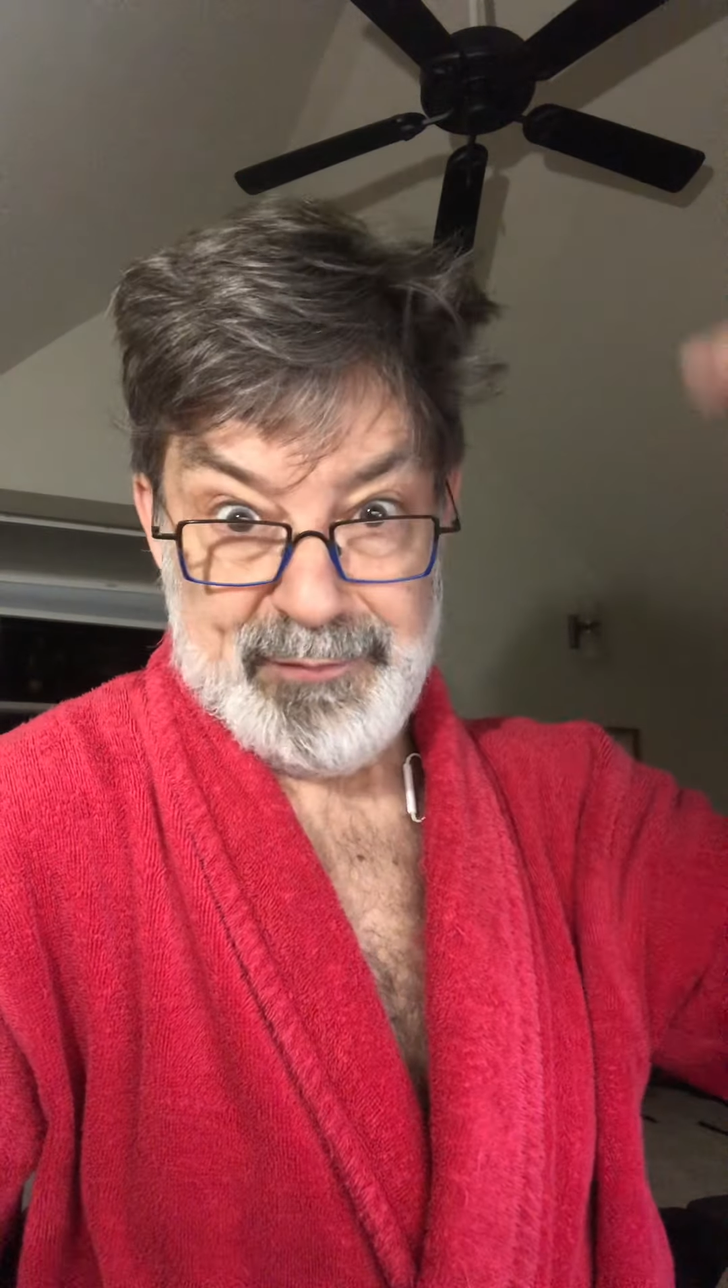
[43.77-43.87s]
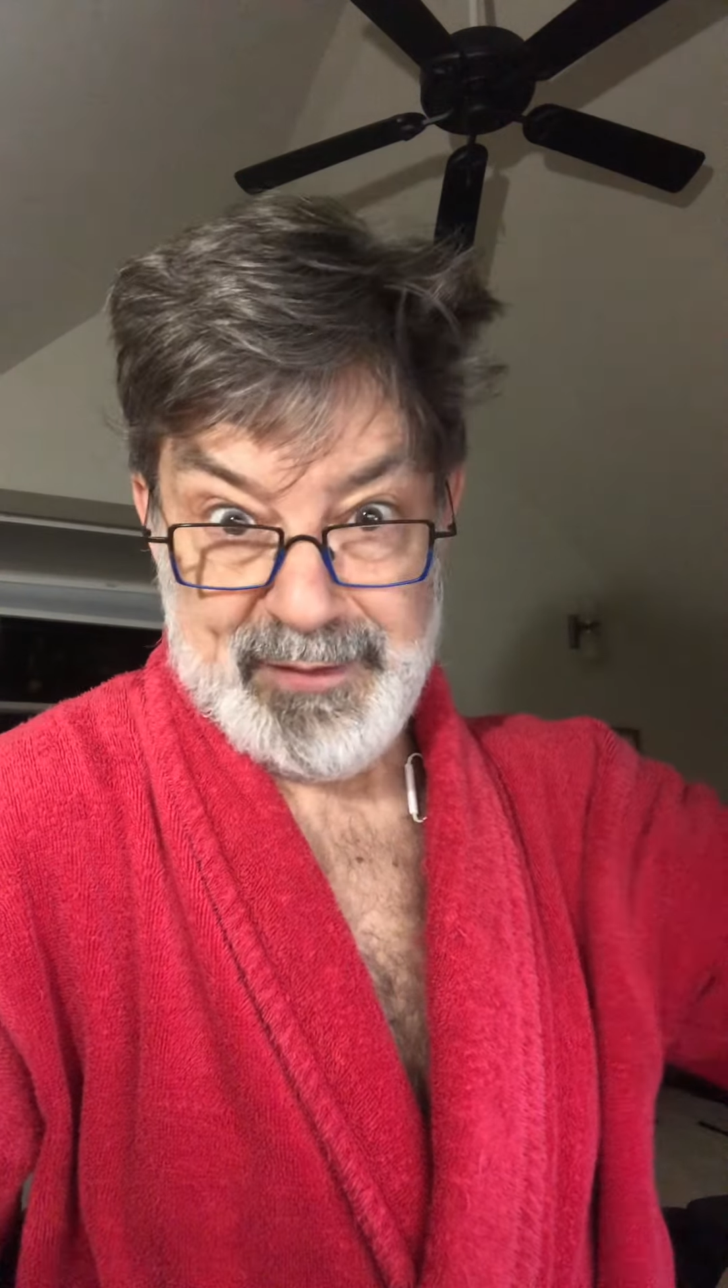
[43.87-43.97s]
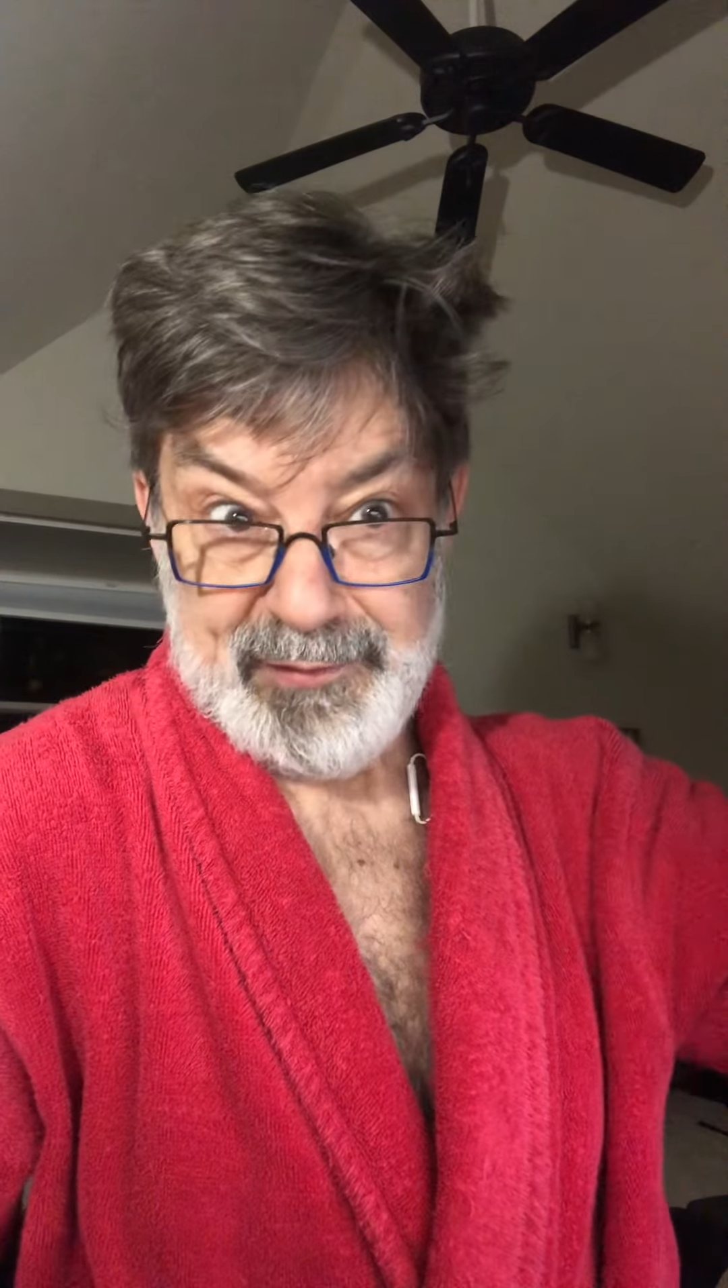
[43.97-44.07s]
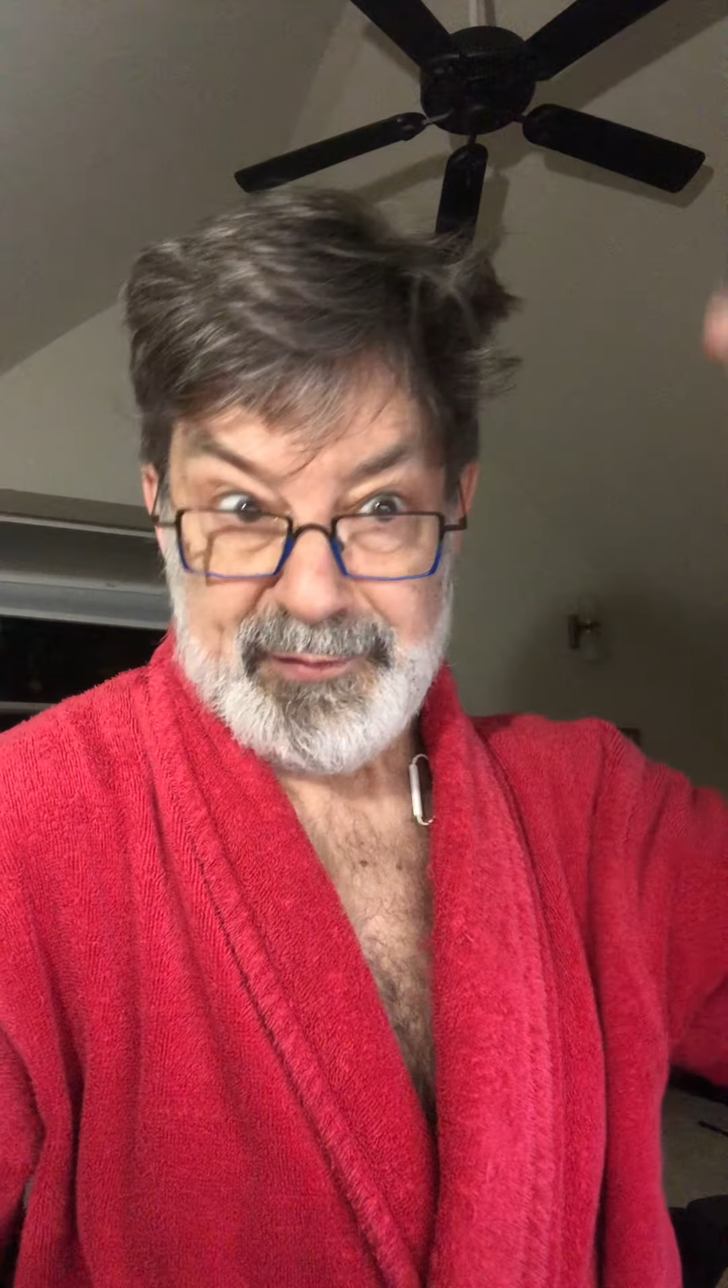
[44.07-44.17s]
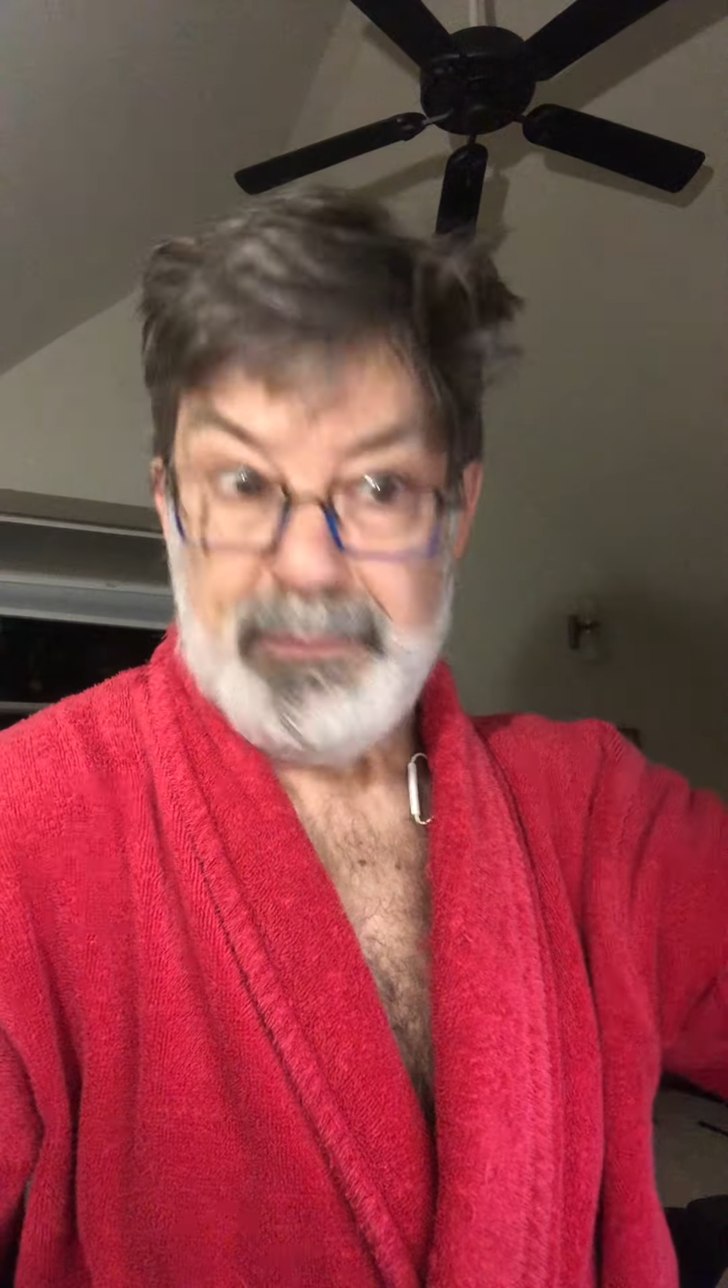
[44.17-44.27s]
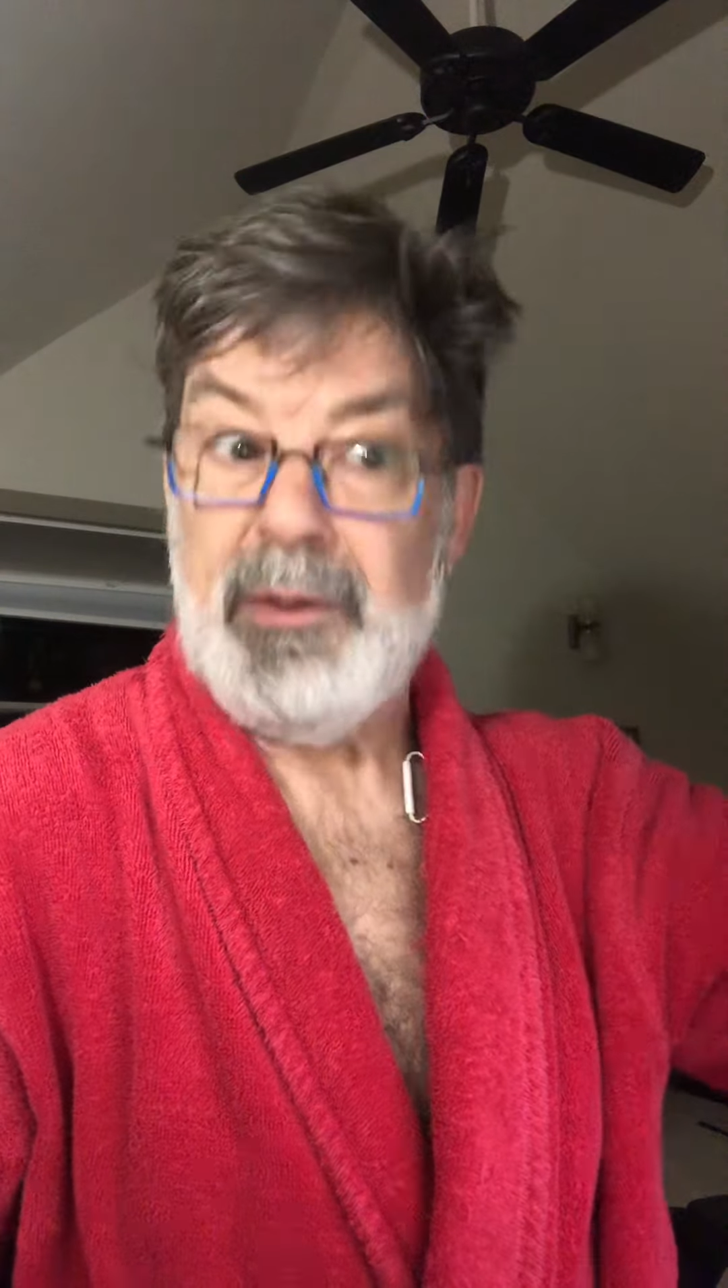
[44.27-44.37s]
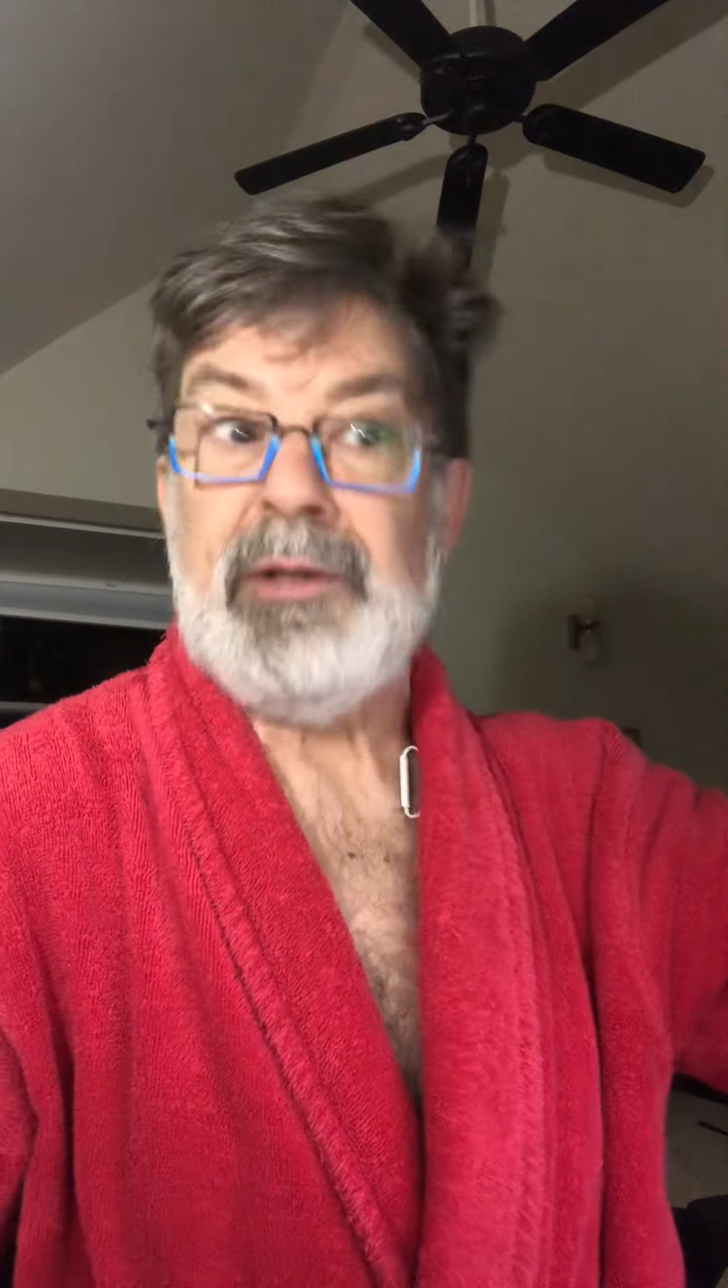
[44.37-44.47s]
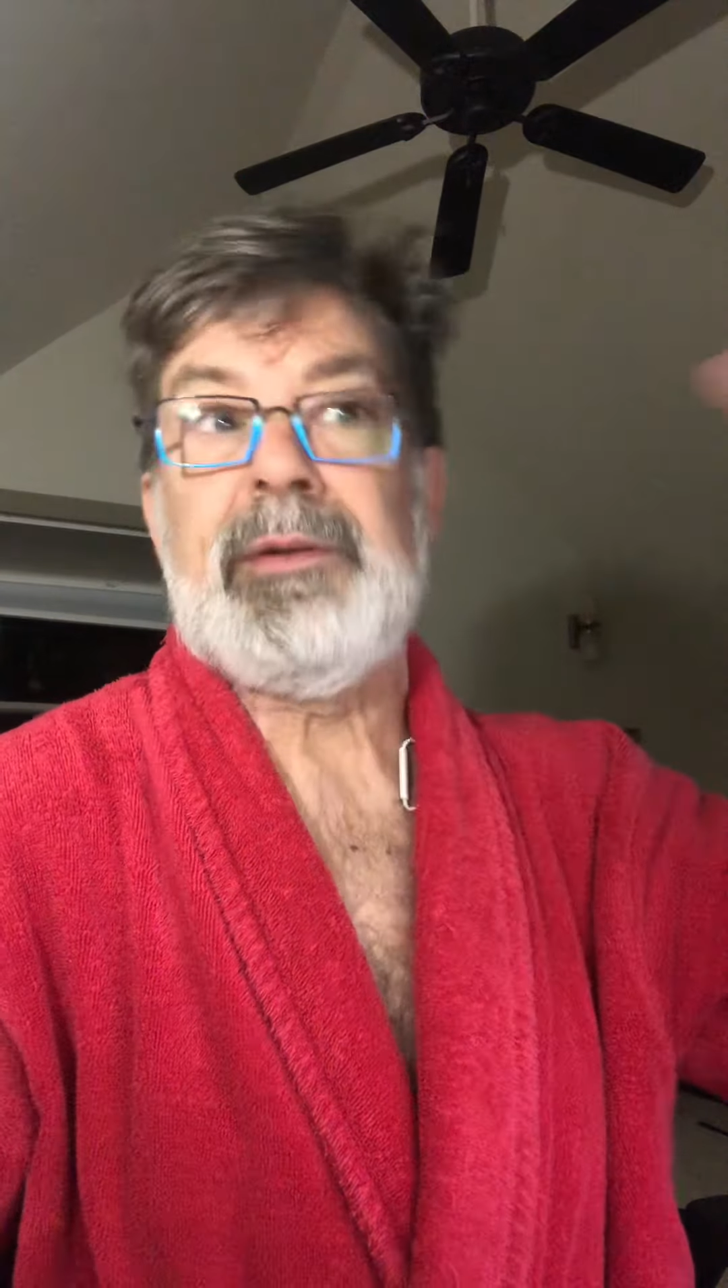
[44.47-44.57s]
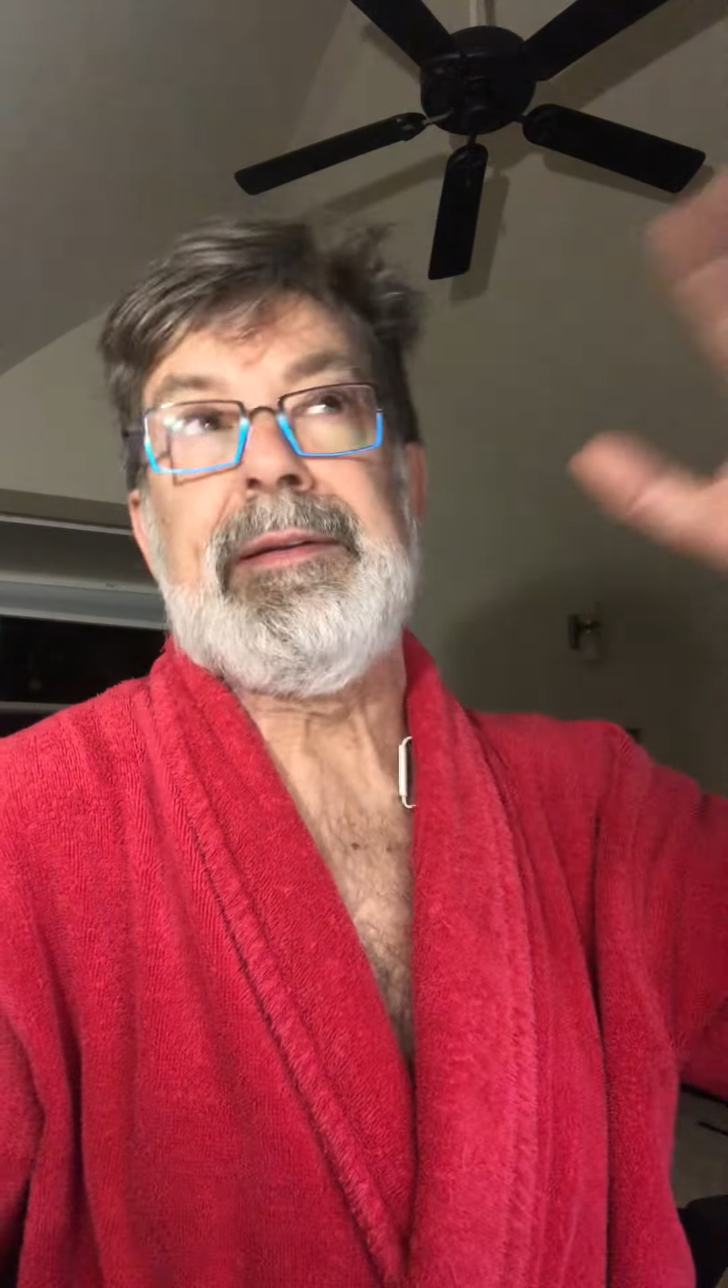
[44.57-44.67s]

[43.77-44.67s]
Venus, and Mercury.